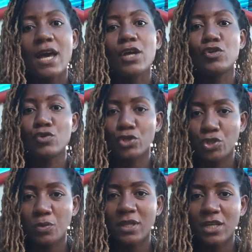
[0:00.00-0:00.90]
and you're
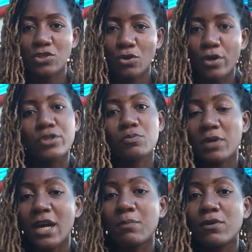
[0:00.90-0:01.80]
sure that you're going to
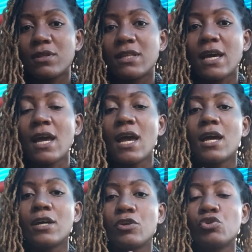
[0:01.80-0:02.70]
be able
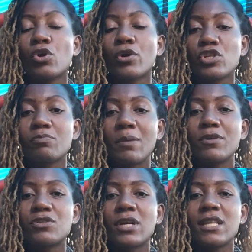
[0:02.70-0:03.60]

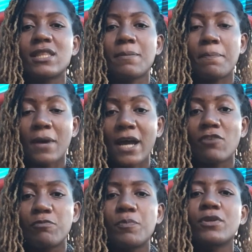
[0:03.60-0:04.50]
to get the kind
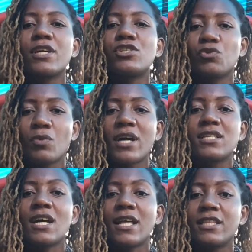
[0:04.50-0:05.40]
of people that you
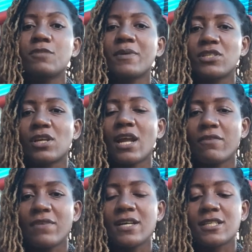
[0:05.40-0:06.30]
want at this particular
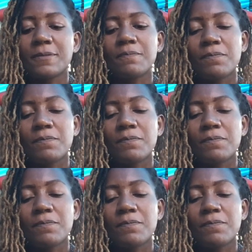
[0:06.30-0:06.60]
event.